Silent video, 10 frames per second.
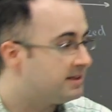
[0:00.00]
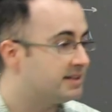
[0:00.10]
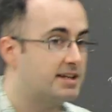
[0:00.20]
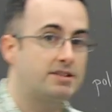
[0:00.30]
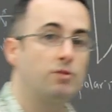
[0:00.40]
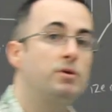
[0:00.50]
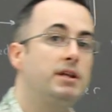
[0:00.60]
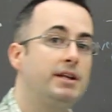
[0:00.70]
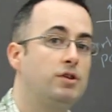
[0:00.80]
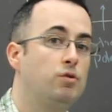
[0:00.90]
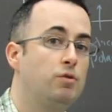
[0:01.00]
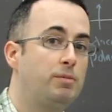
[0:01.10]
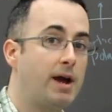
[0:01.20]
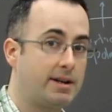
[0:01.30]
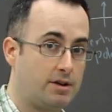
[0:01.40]
This has a really cool
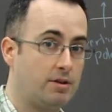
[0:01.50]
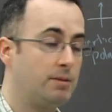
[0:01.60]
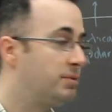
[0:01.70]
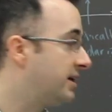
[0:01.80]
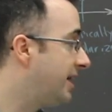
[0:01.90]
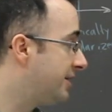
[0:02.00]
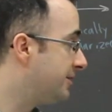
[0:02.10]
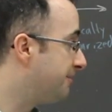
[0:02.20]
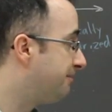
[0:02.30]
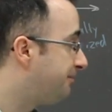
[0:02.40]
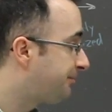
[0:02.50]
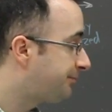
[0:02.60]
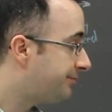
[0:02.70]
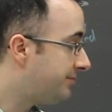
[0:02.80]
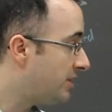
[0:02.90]
practical implication.
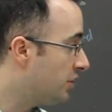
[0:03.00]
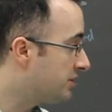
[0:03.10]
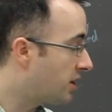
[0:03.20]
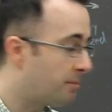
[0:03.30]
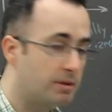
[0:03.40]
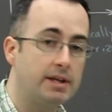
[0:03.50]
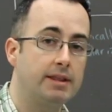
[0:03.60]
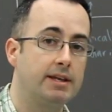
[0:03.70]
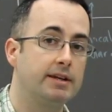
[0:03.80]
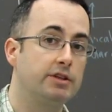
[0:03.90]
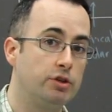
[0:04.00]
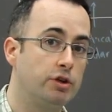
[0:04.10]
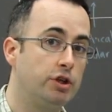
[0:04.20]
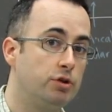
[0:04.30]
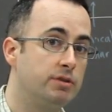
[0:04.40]
There's a couple neat things that you
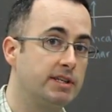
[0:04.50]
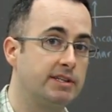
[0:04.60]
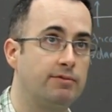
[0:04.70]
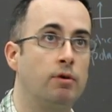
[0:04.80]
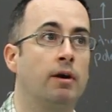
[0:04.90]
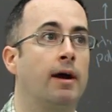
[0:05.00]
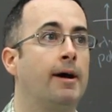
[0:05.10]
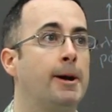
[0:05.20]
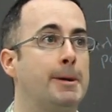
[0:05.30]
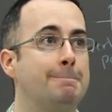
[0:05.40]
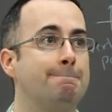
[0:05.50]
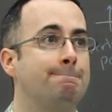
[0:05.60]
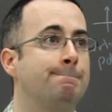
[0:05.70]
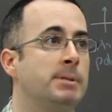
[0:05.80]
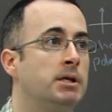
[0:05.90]
can use this for.
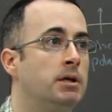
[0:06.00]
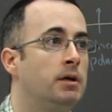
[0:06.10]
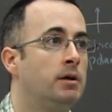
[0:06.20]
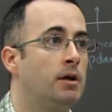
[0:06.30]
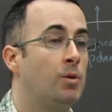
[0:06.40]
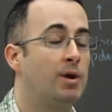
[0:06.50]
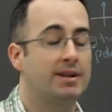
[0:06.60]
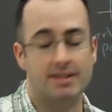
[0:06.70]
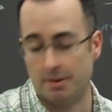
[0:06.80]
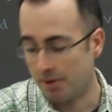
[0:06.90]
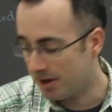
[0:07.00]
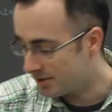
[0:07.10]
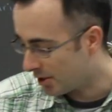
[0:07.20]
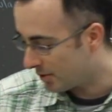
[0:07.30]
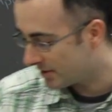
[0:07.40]
Um, one example, I
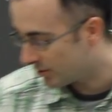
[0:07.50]
used to always